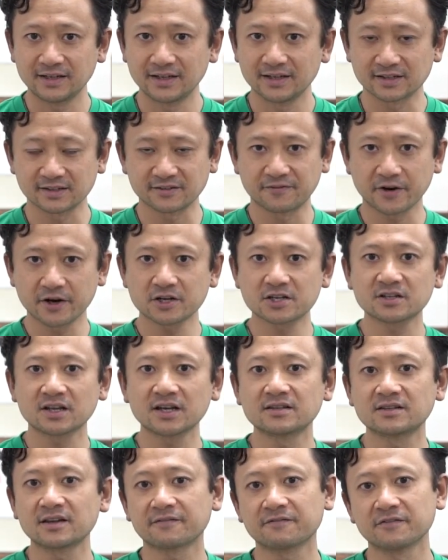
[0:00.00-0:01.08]
It's a very
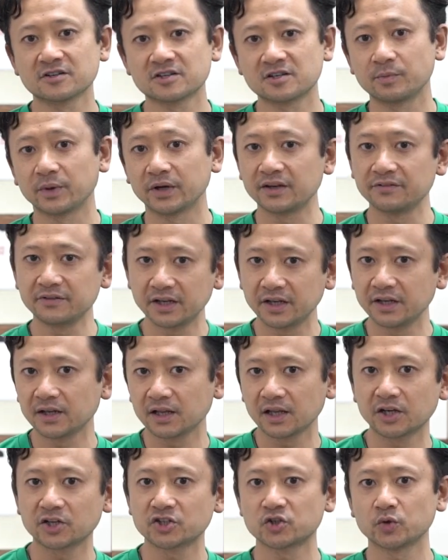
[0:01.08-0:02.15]
slight difference, but even
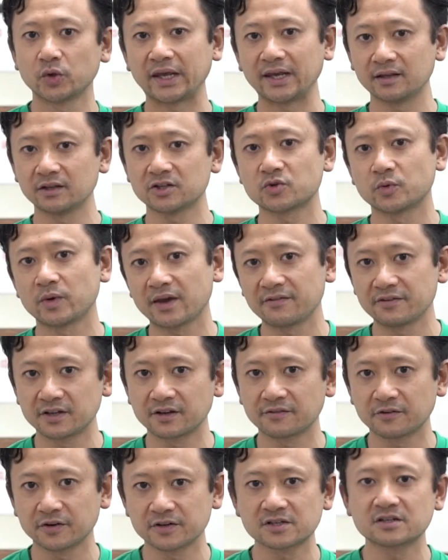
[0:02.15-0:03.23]
in English we have a
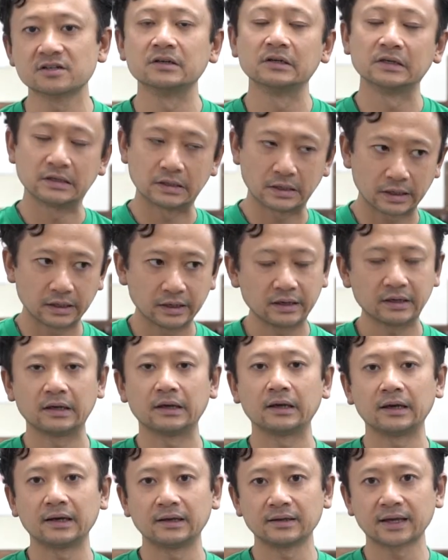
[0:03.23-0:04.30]
difference.
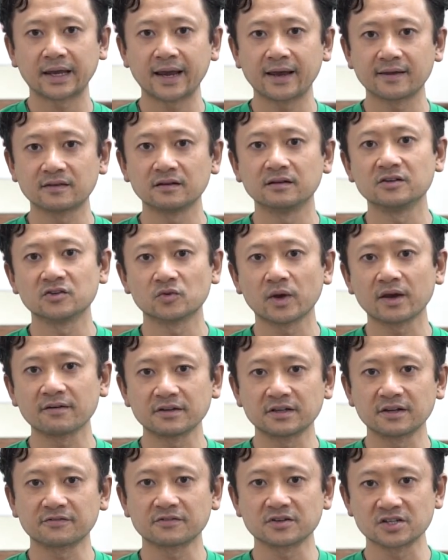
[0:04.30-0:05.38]
In the Cantonese, we have a
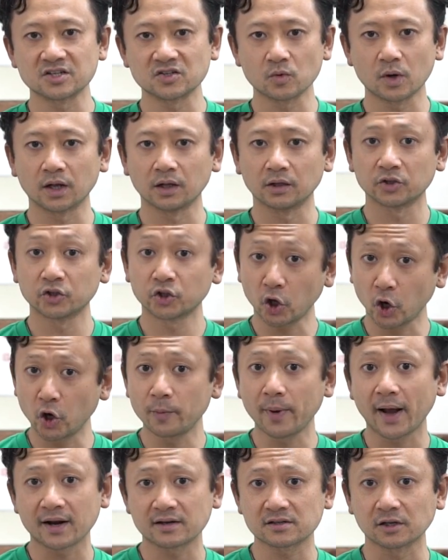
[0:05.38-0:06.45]
difference as well. Teui
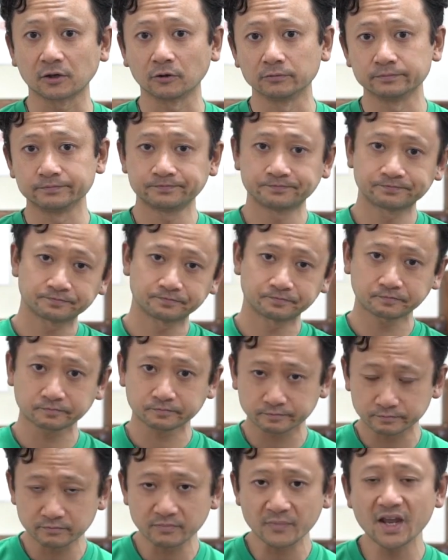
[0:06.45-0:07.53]
pak sao.
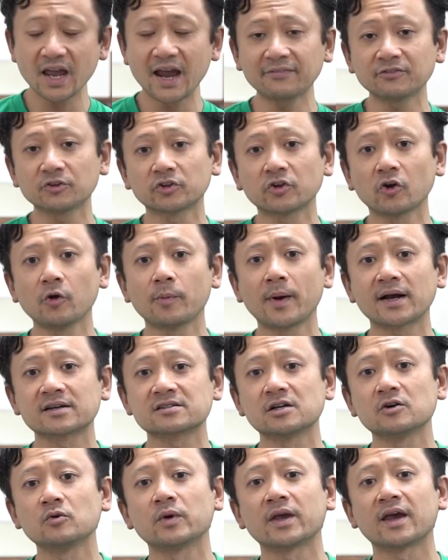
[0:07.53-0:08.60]
After Teui pak
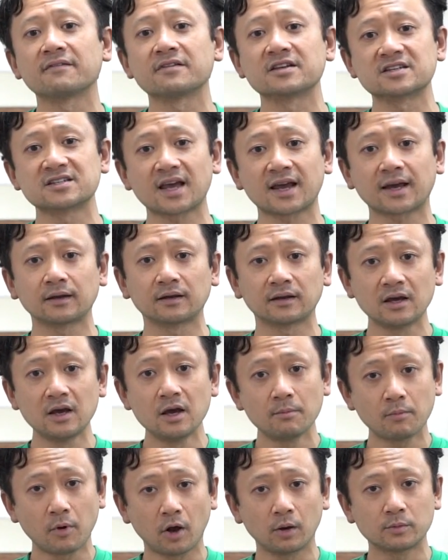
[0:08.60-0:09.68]
sao, we have the second
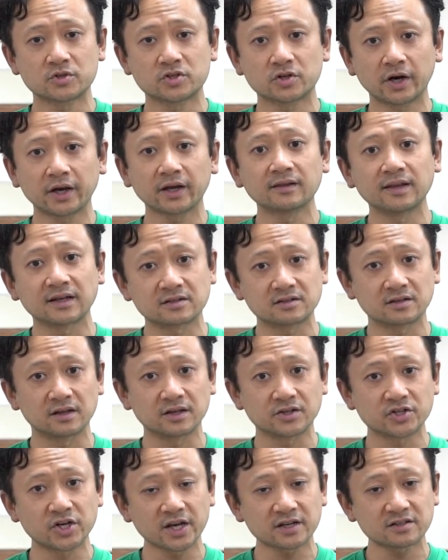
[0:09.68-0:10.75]
palm strike, that's to the
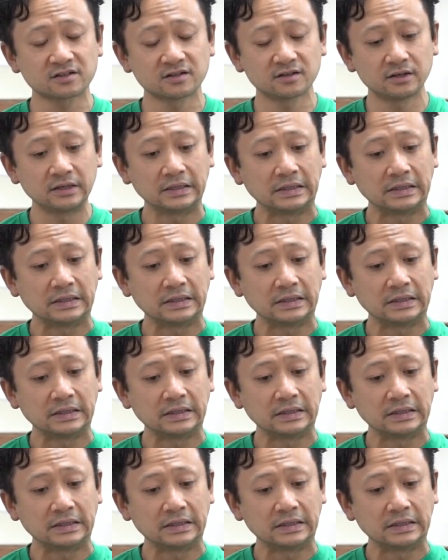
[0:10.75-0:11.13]
chest.